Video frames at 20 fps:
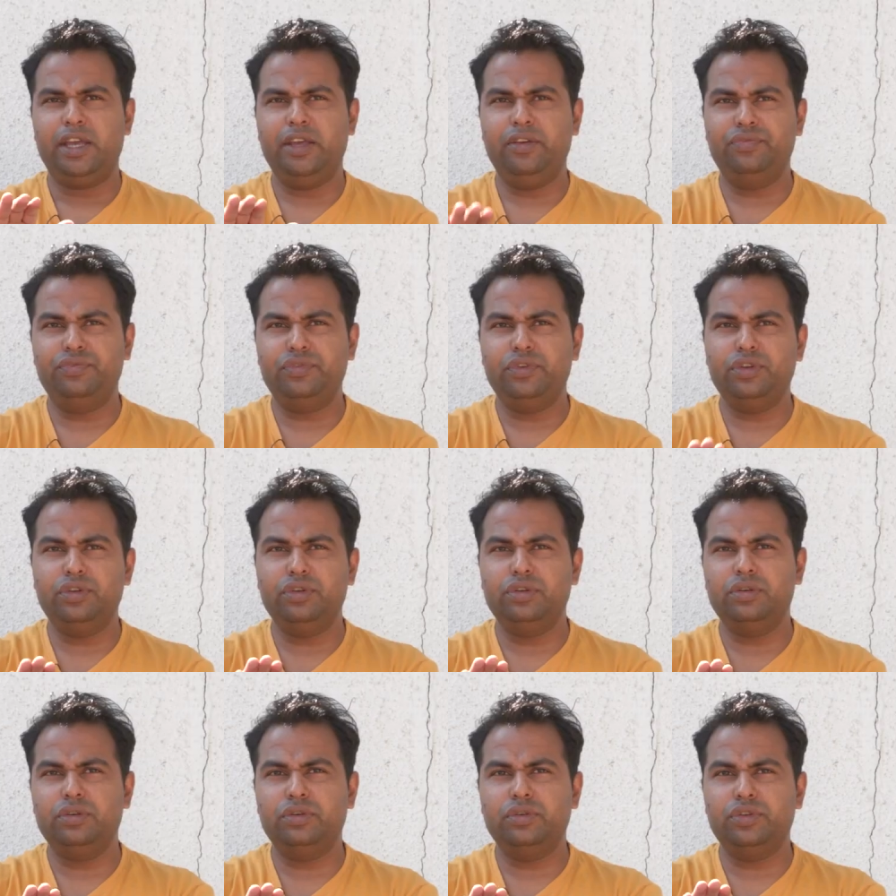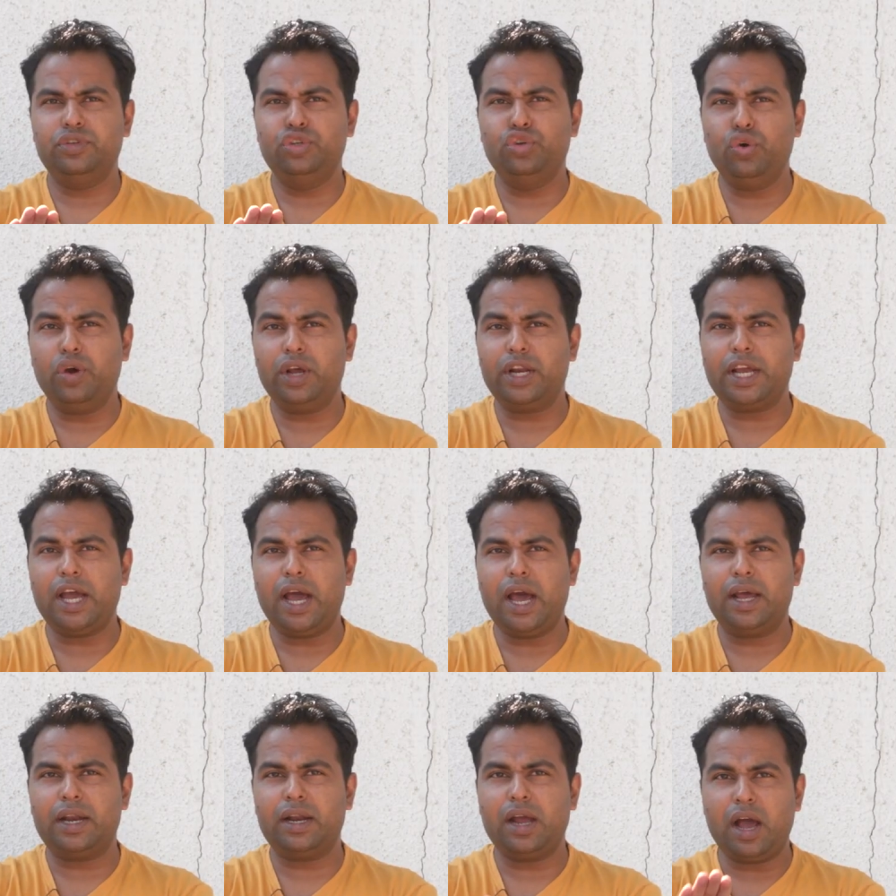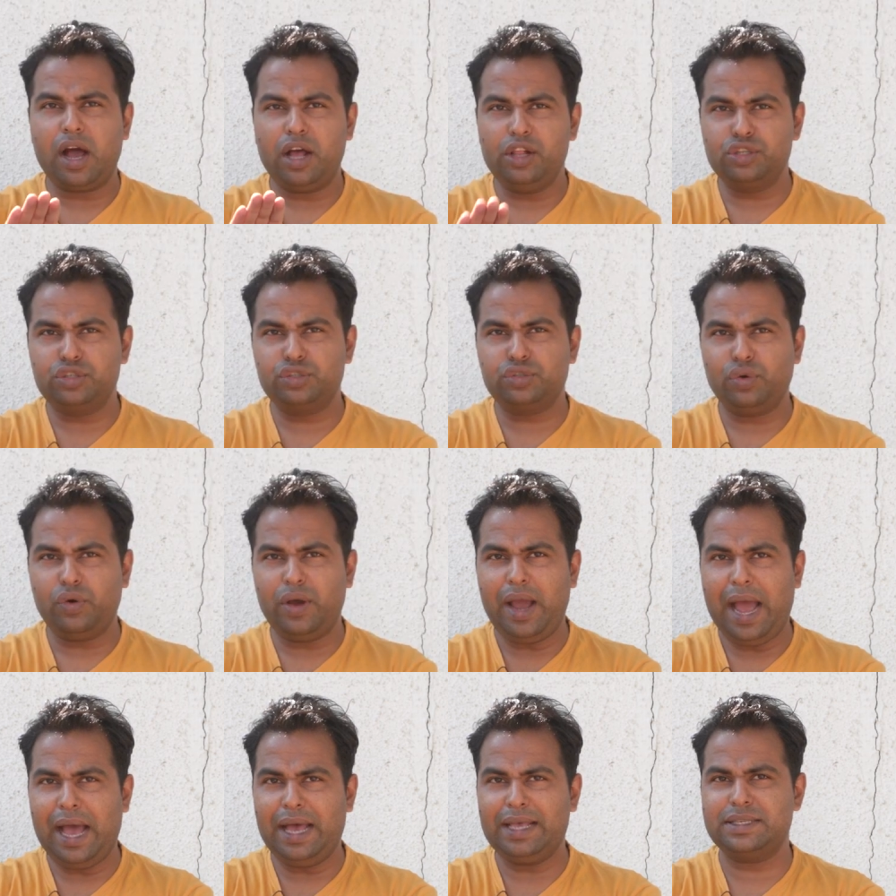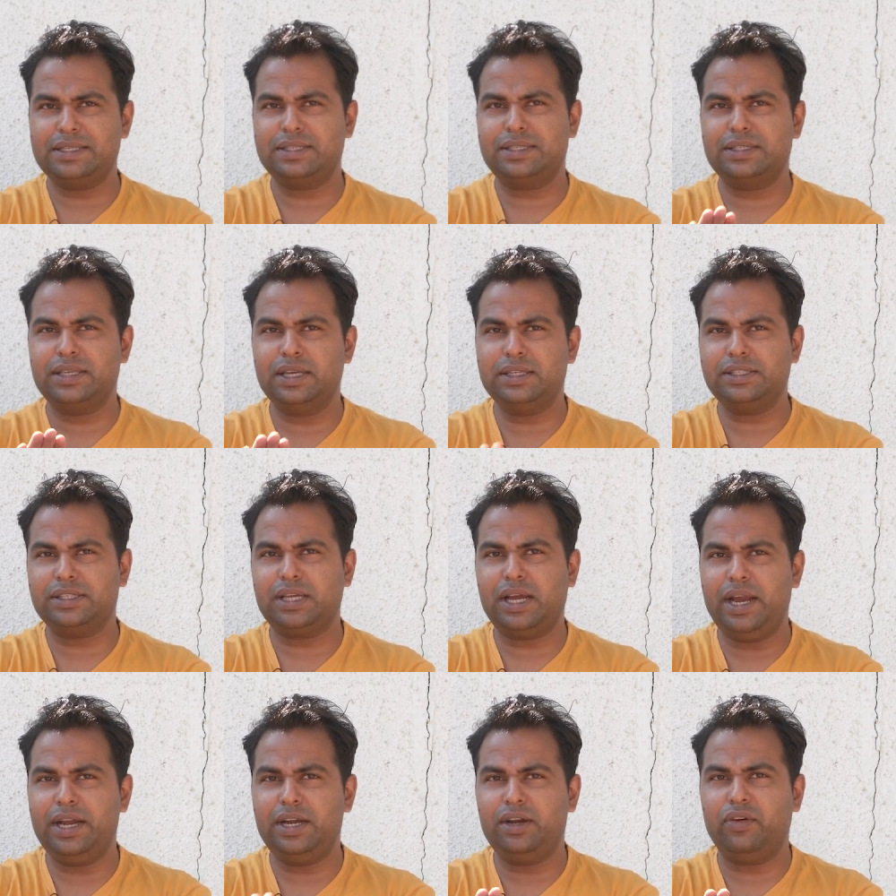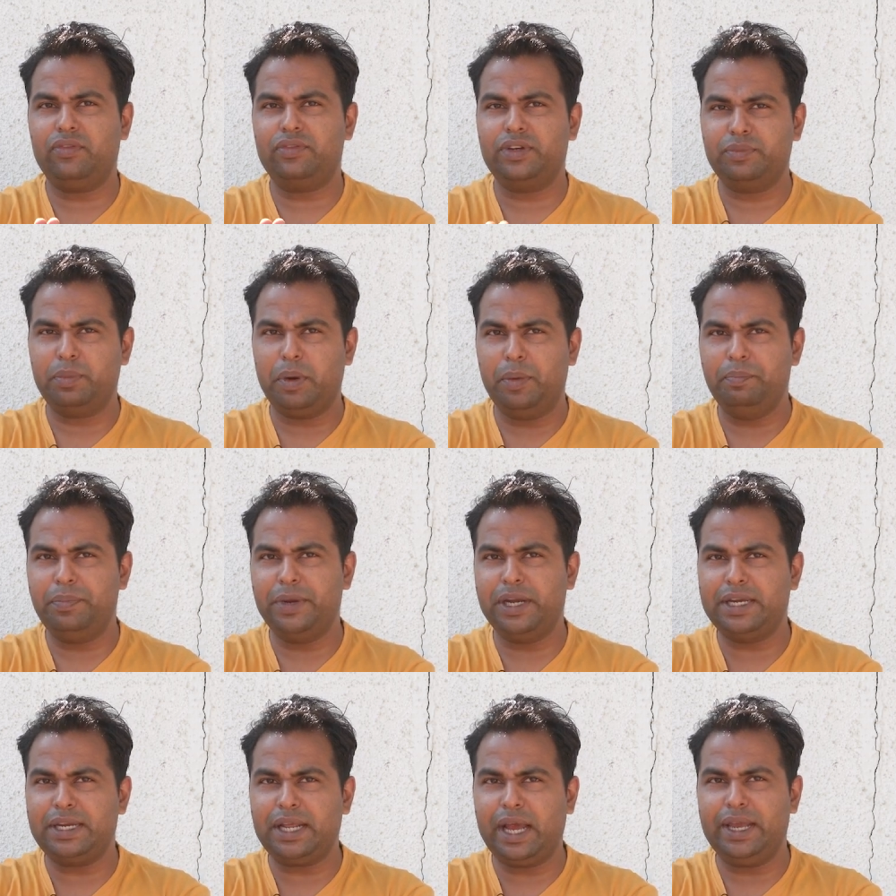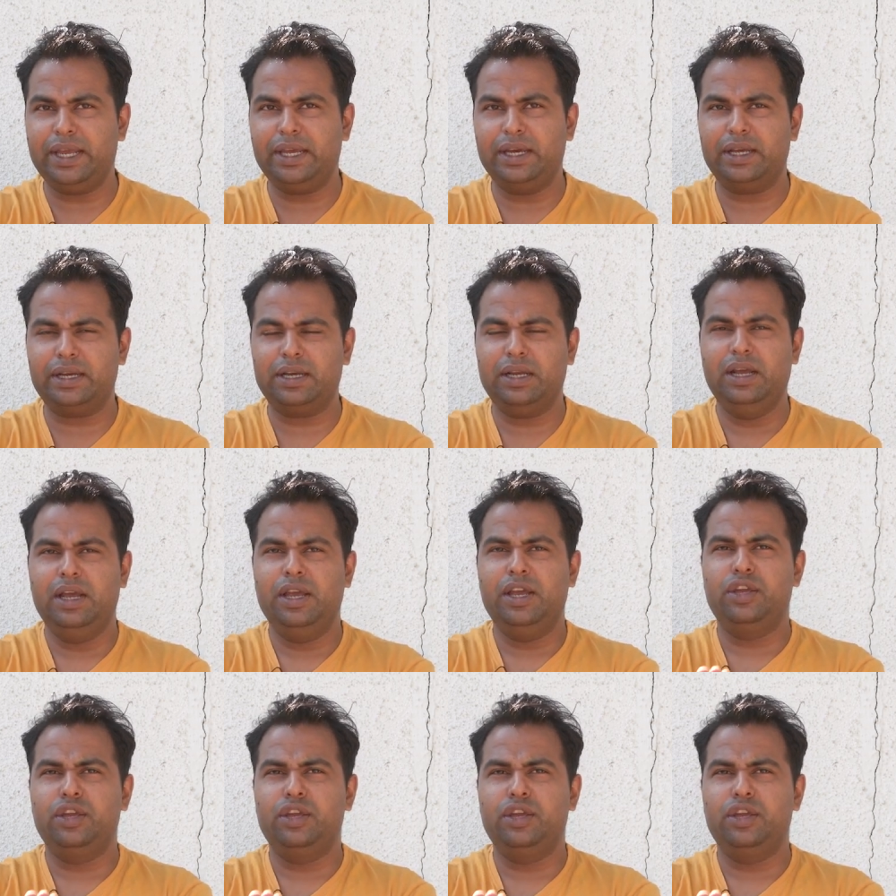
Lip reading: If your car also has such kind of bumpy tire,